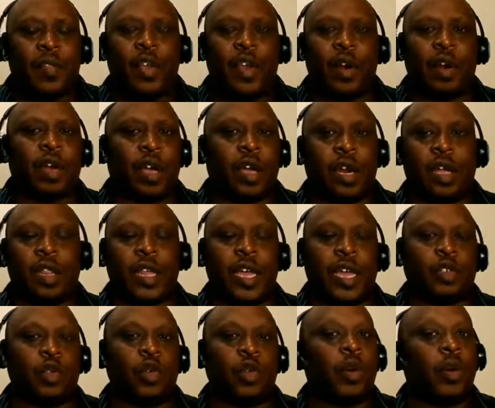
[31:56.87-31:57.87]

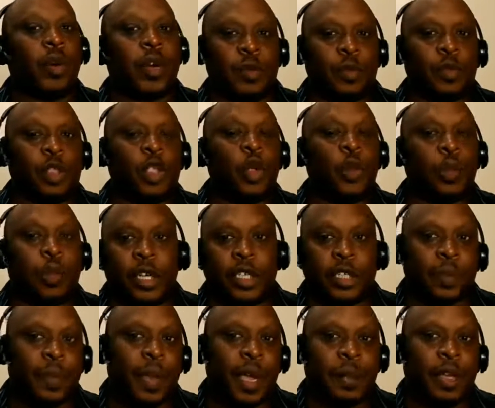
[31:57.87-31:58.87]
Drew
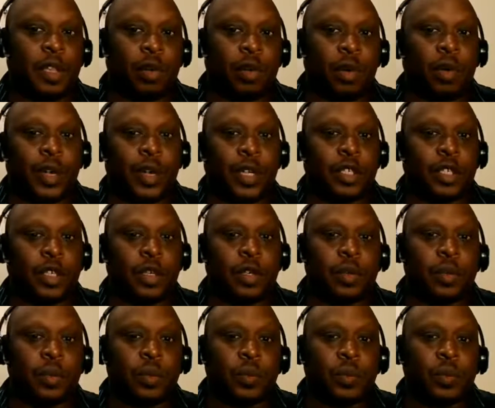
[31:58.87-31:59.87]
Brees may be throwing
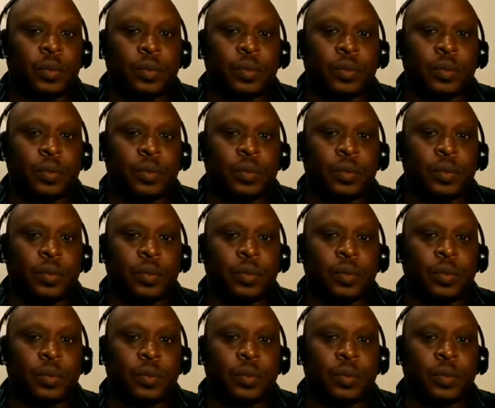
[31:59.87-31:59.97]
to?